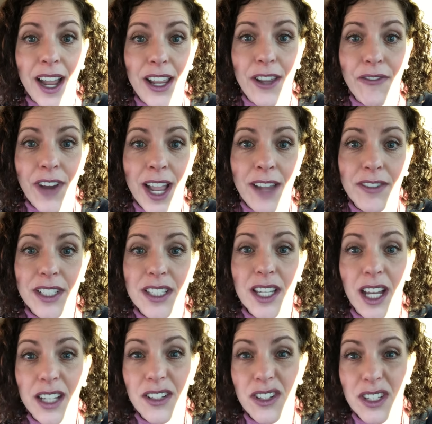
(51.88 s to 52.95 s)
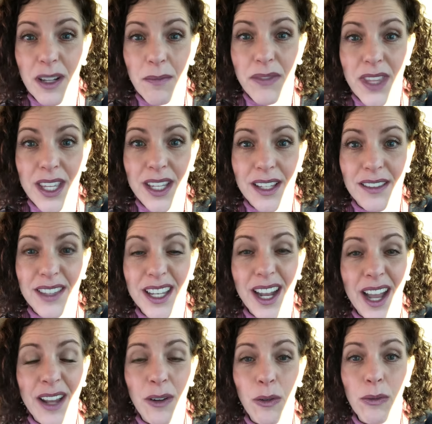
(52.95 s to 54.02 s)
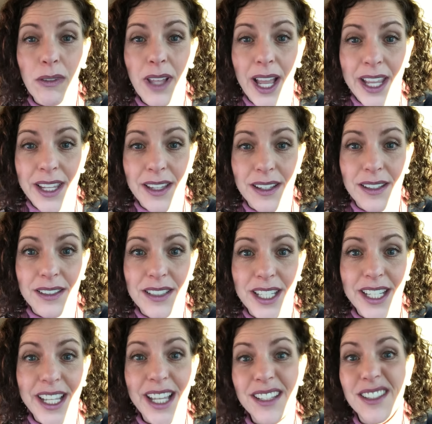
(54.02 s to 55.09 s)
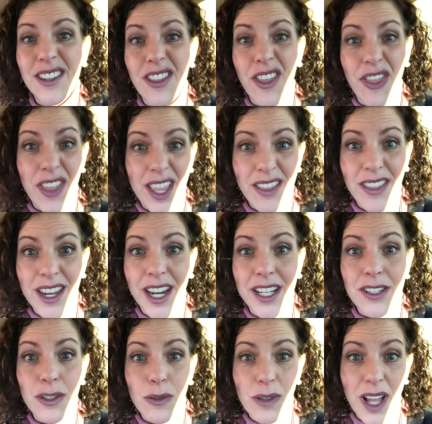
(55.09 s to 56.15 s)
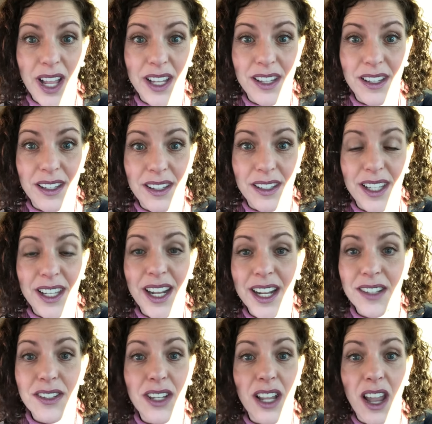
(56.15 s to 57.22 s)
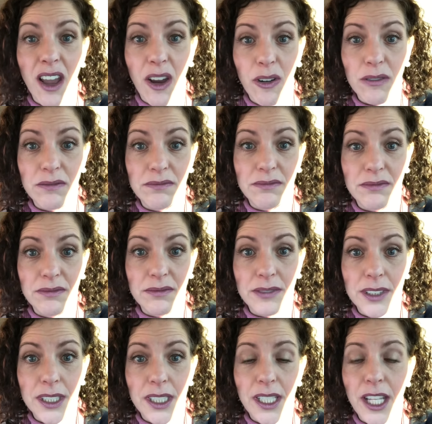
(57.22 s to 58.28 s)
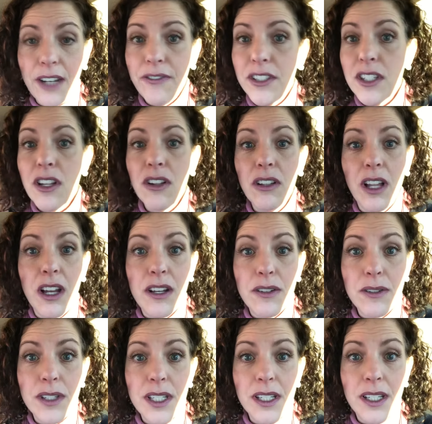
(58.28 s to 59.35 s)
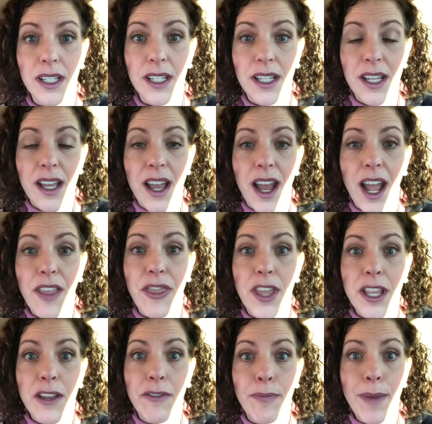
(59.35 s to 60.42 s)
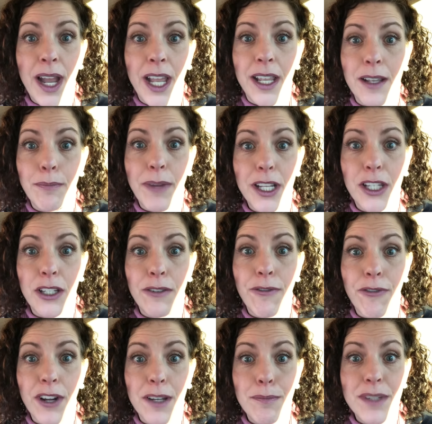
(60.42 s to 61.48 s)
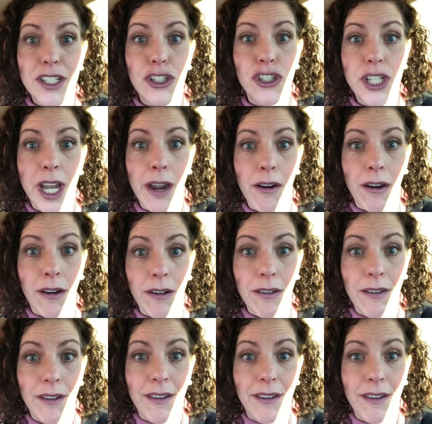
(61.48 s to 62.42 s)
If I have to touch something that I don't like to get to the thing that I do like, it has to go. And if it's clothes, I think of my good friend, Miss Cheryl.